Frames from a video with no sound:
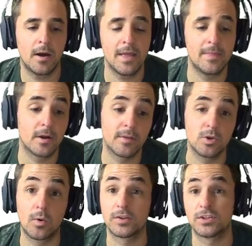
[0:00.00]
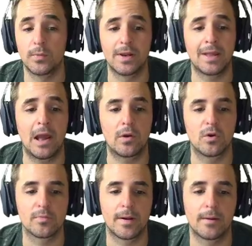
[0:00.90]
in there, and then you want to see a way to counter it
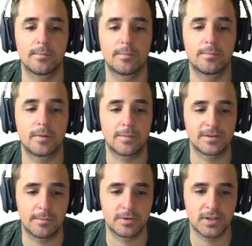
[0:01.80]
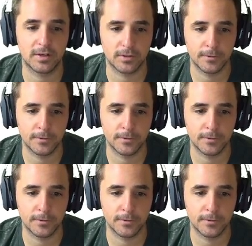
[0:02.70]
with prime primetime protector.